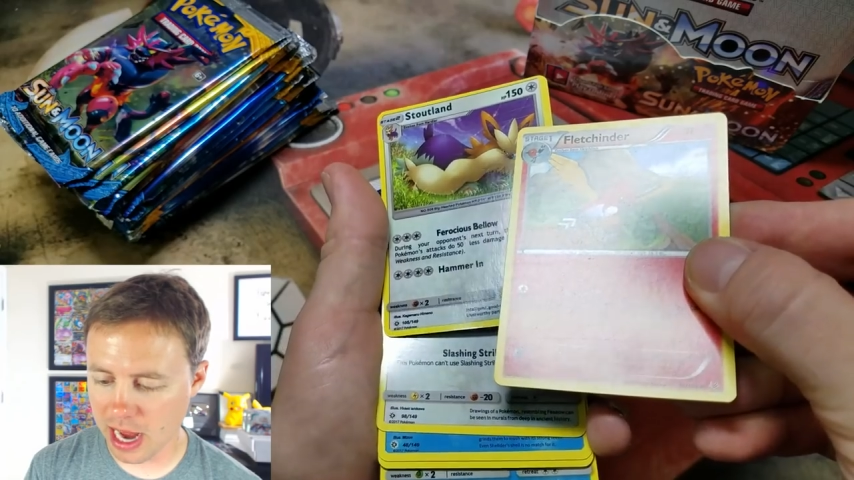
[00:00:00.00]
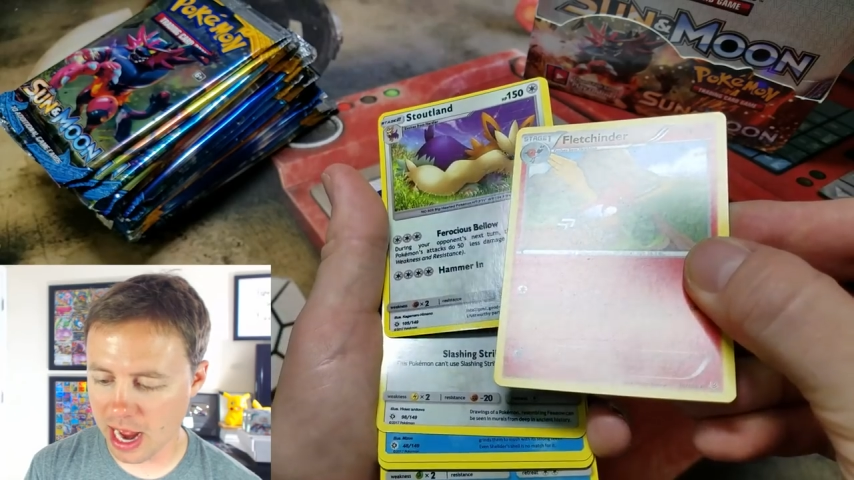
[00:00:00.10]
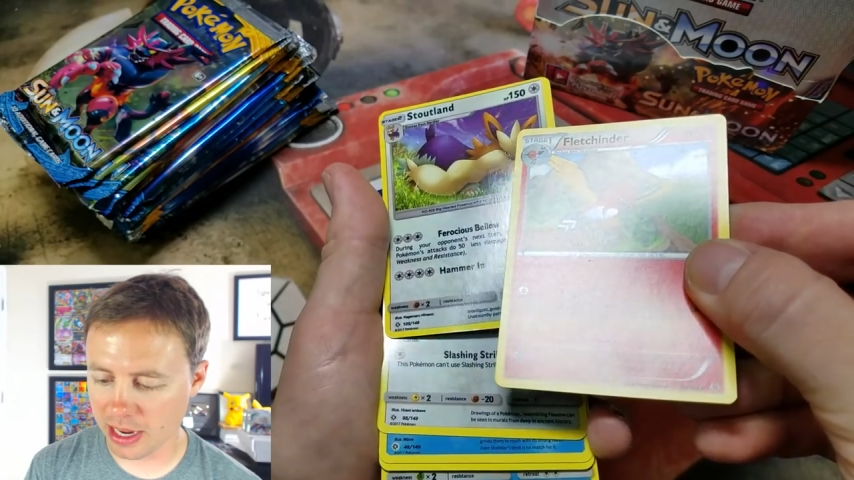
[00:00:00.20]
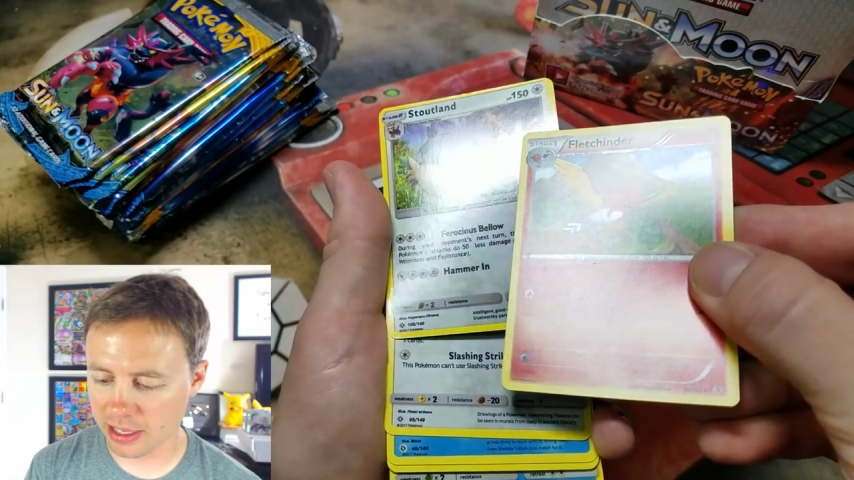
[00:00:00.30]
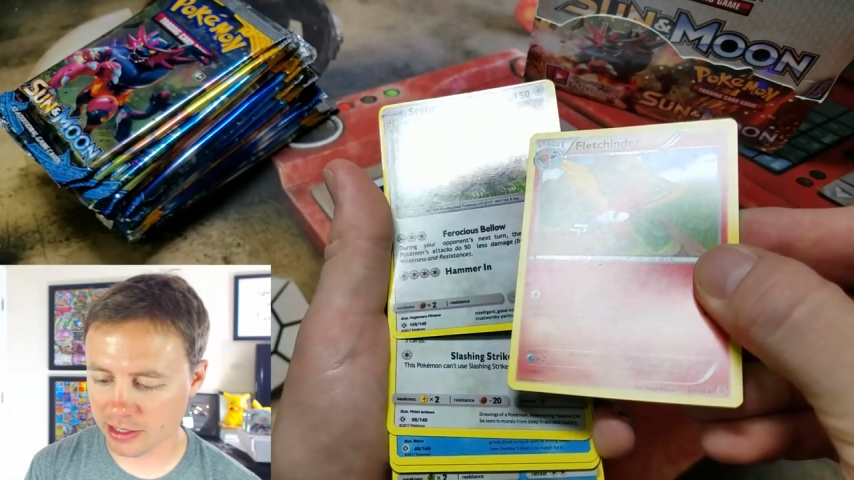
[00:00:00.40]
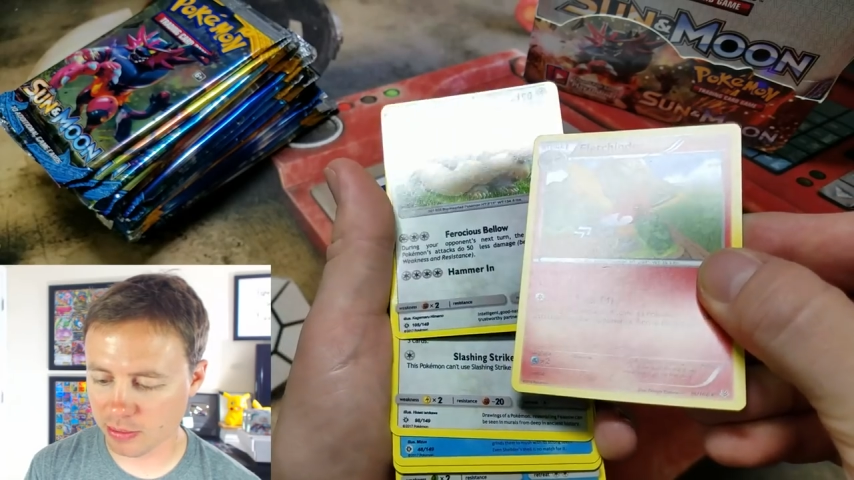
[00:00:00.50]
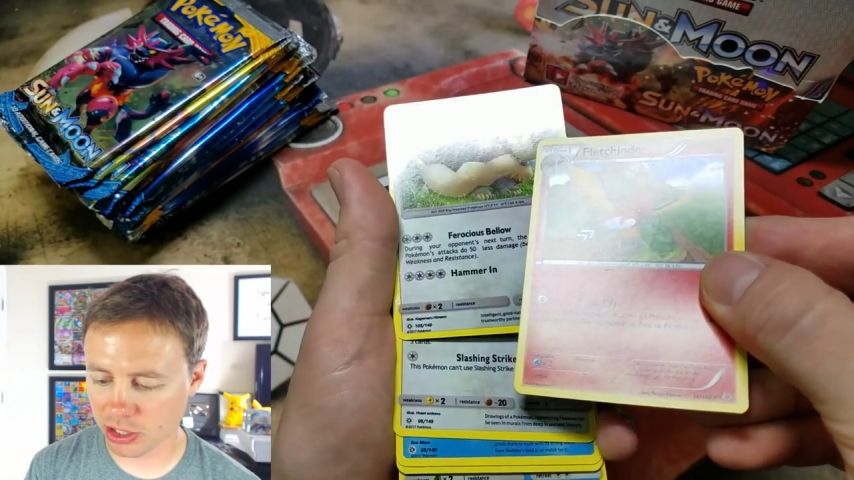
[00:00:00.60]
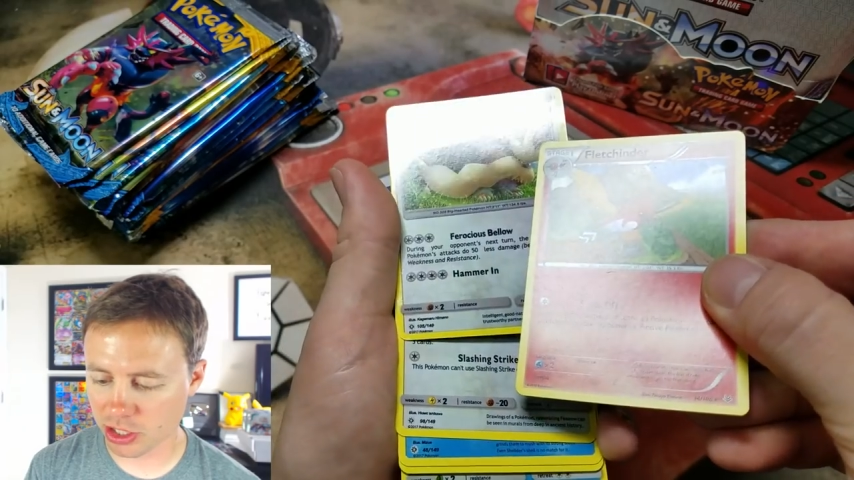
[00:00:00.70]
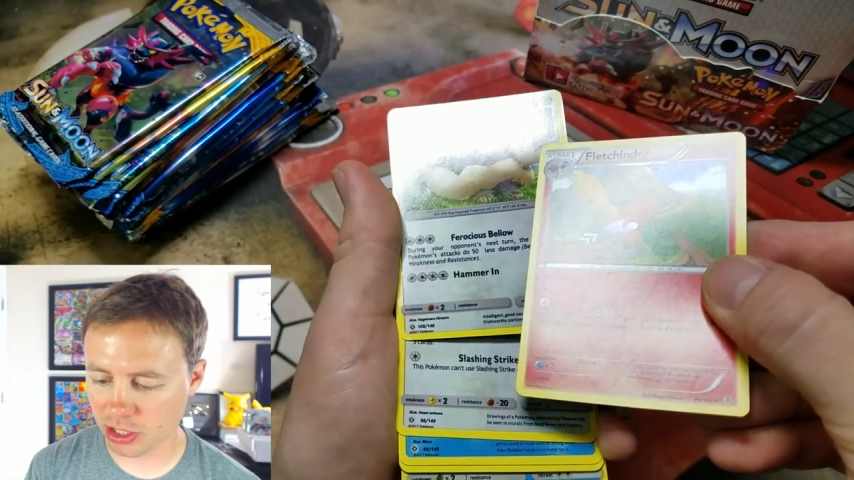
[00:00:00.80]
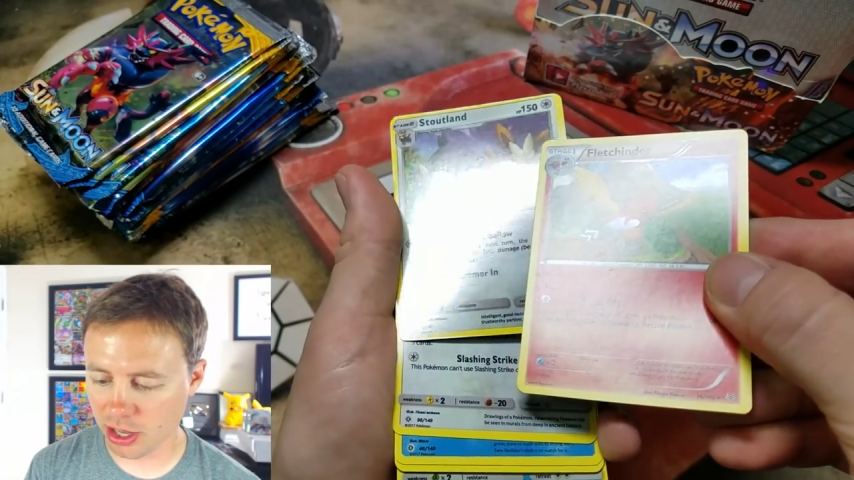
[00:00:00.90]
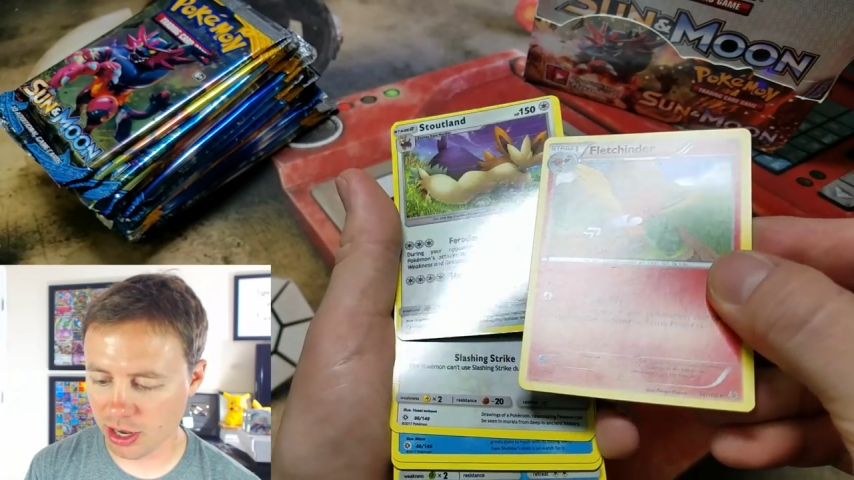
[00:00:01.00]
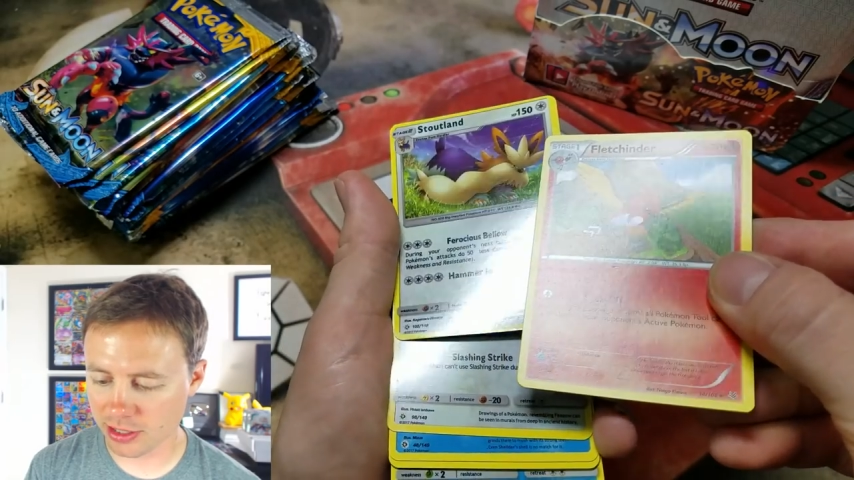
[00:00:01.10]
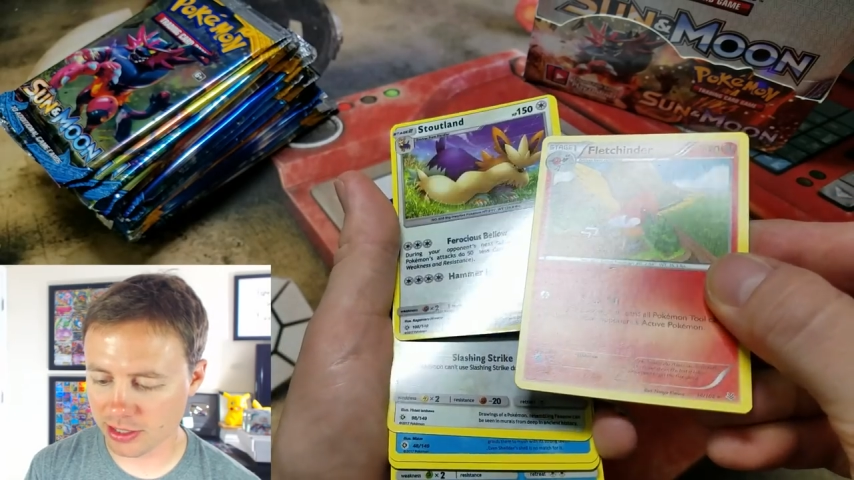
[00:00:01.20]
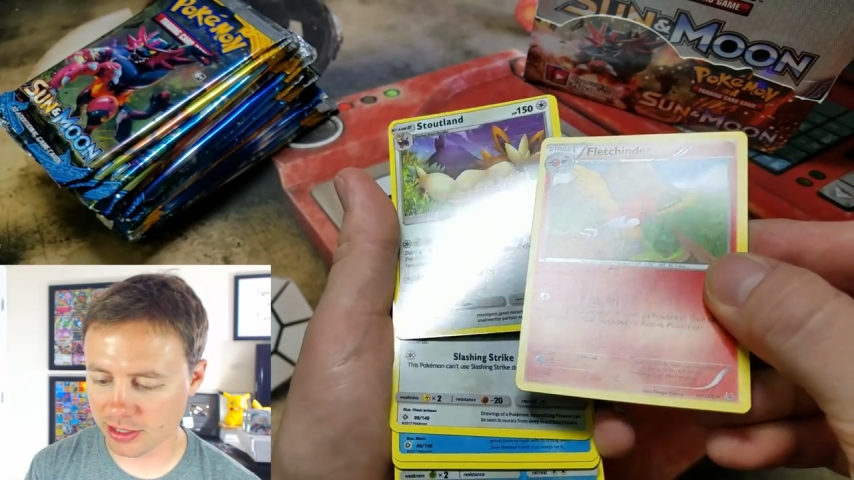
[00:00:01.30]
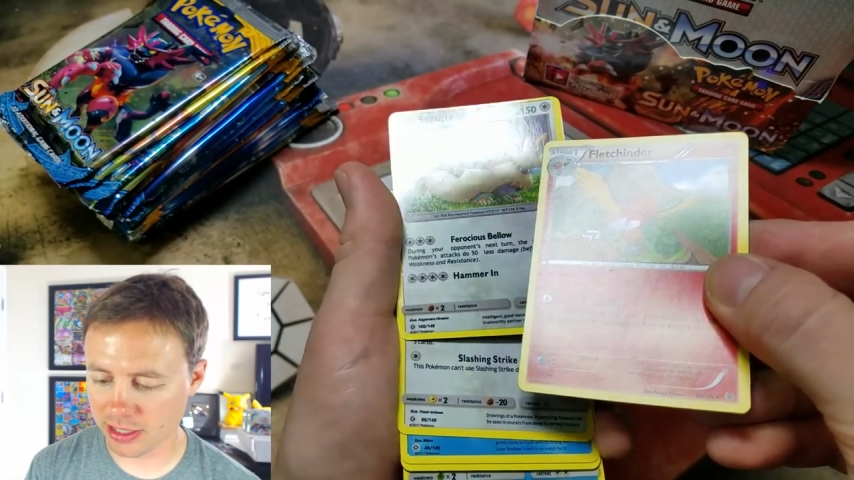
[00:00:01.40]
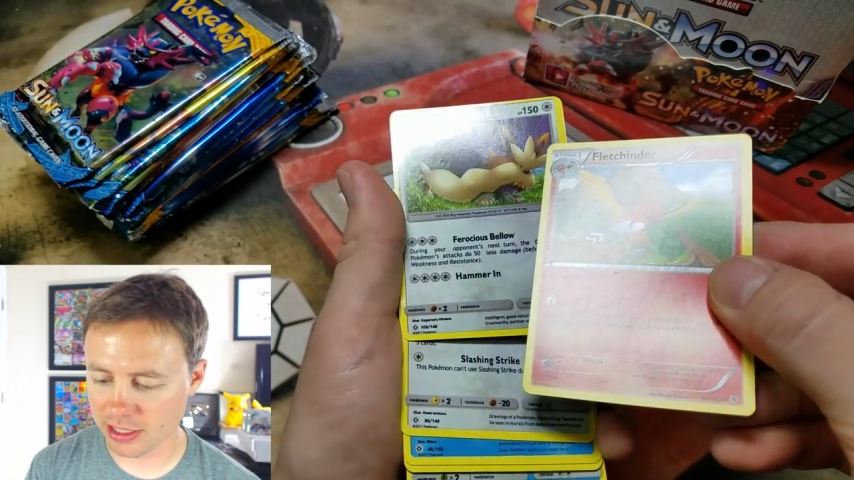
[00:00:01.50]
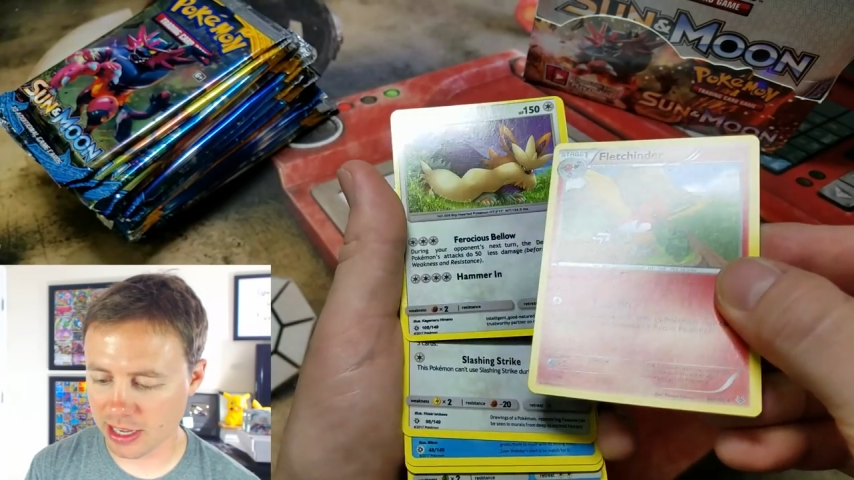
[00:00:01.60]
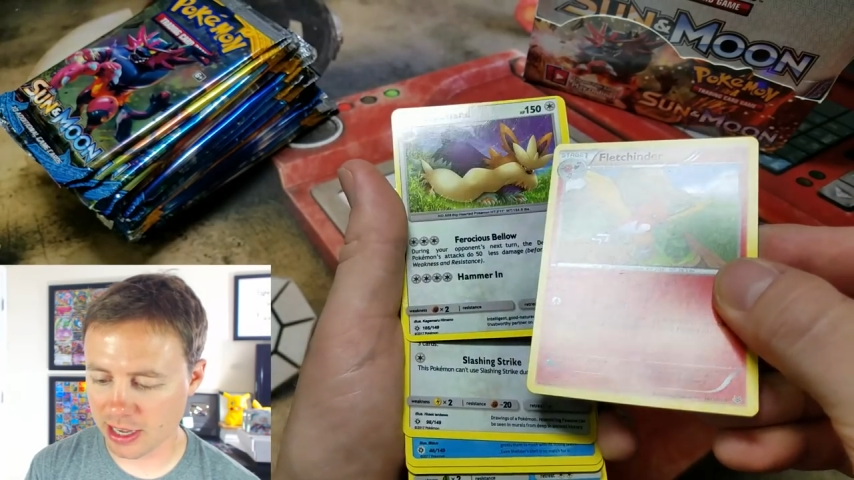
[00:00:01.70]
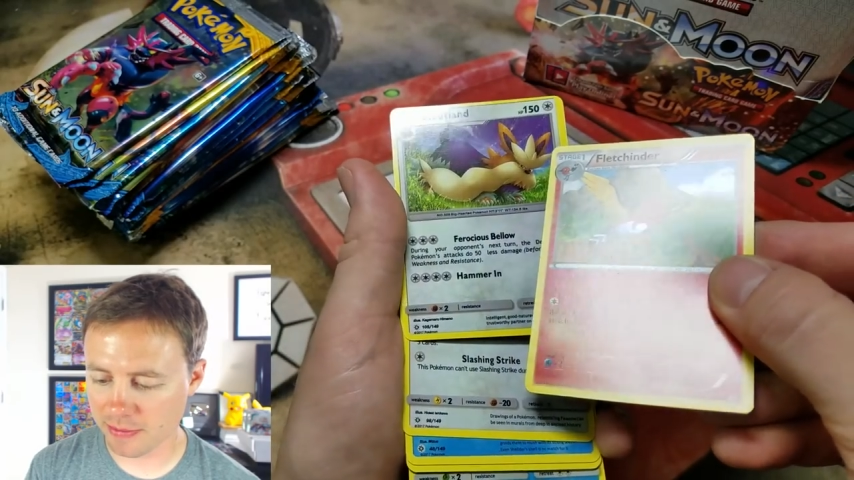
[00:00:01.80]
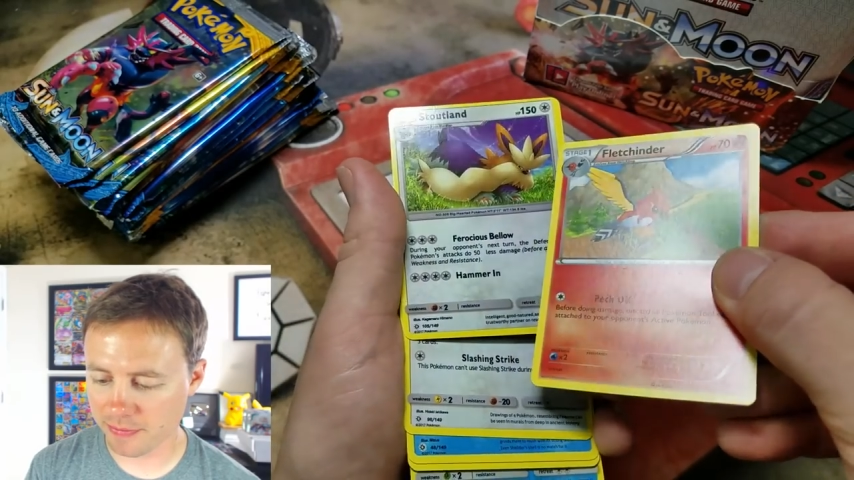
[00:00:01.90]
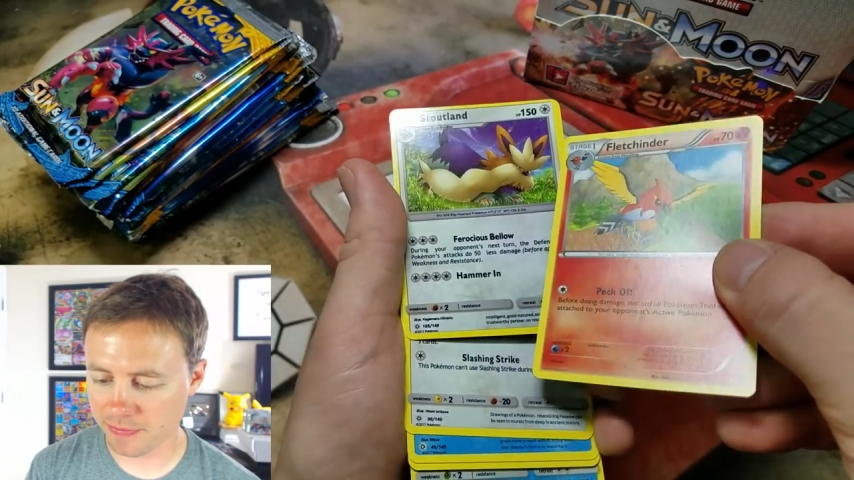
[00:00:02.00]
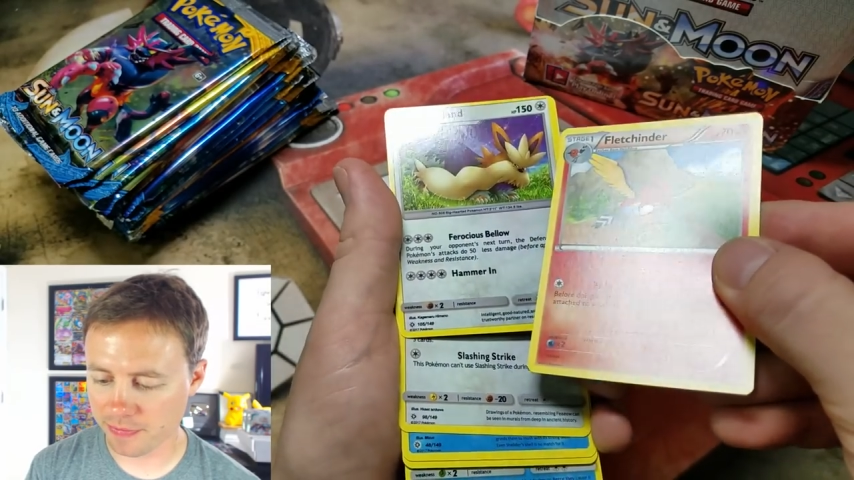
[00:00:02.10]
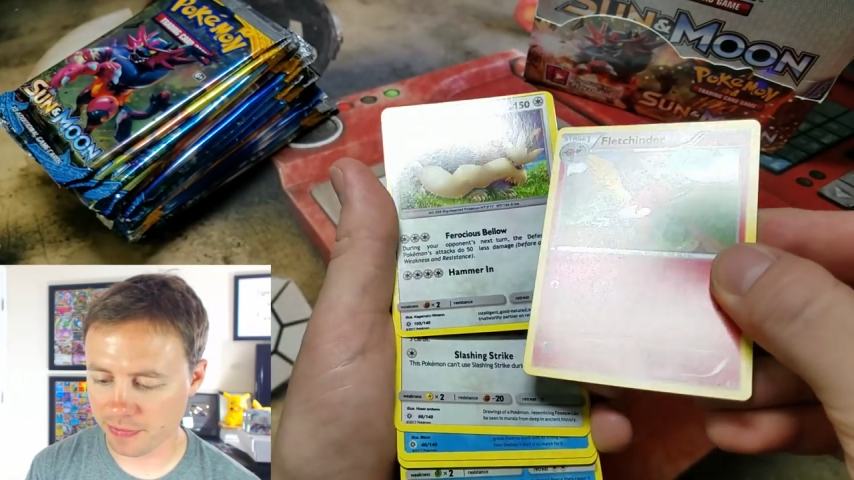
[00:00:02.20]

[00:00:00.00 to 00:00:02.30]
not as much gloss. You see that?